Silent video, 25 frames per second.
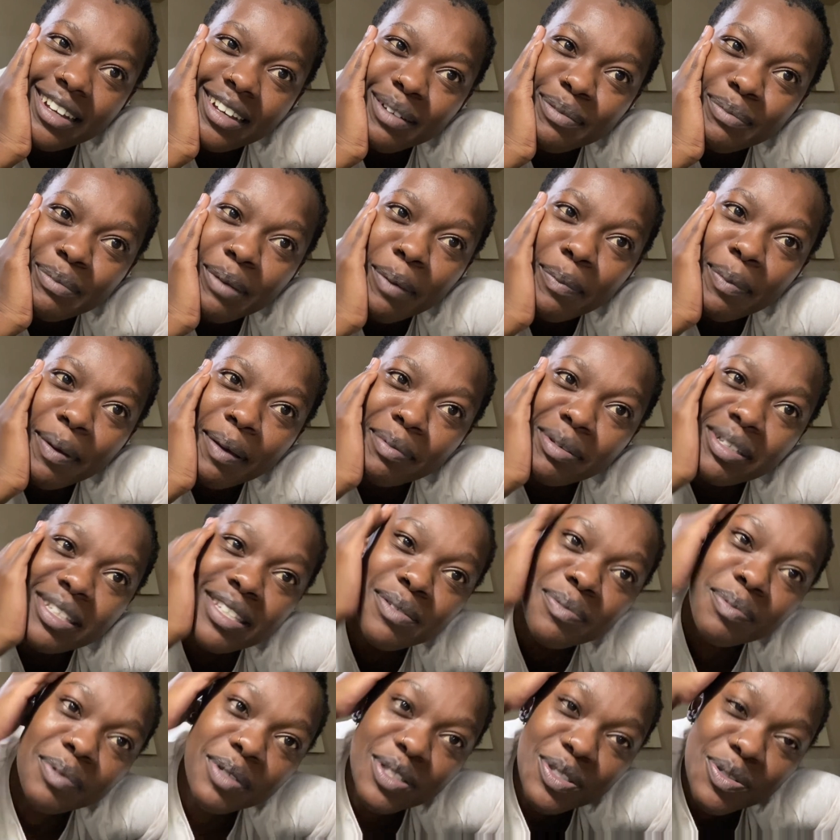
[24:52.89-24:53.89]
my baby is
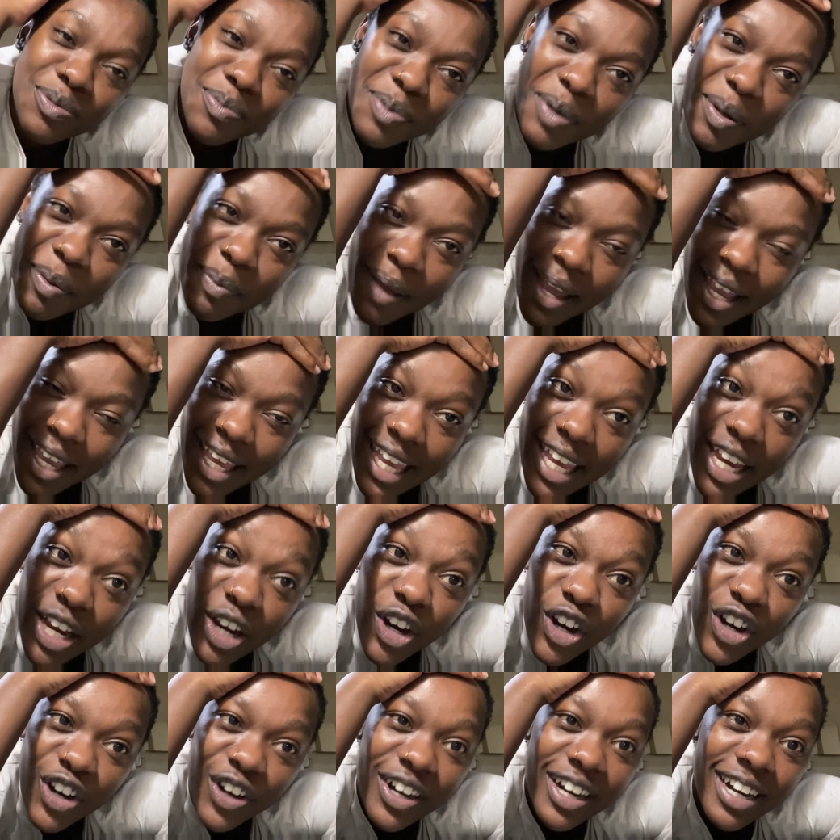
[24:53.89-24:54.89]
about to braid my
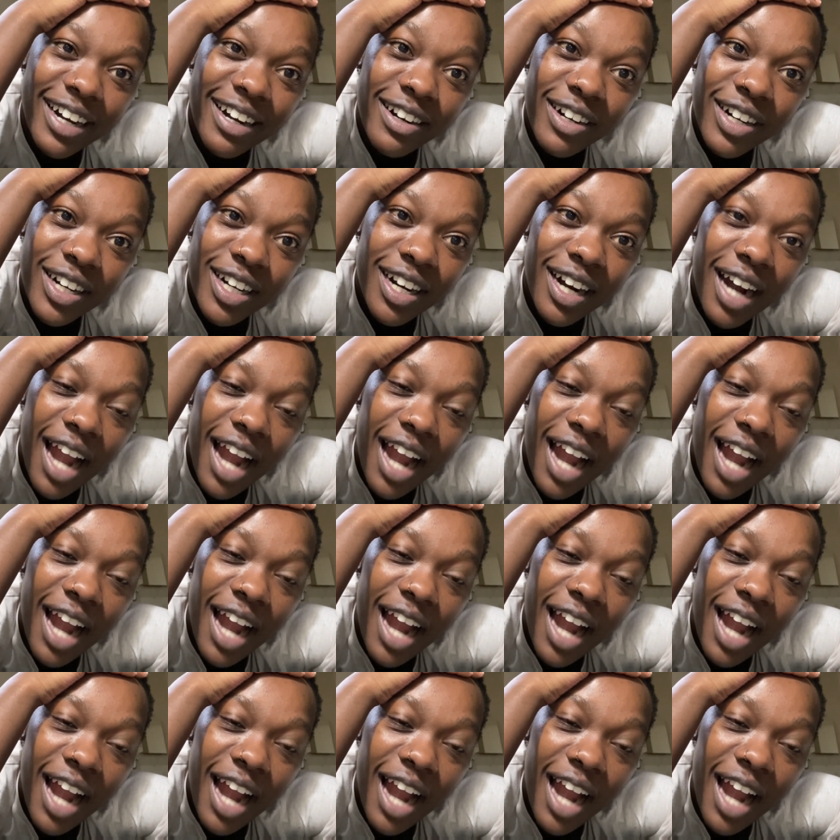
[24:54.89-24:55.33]
hair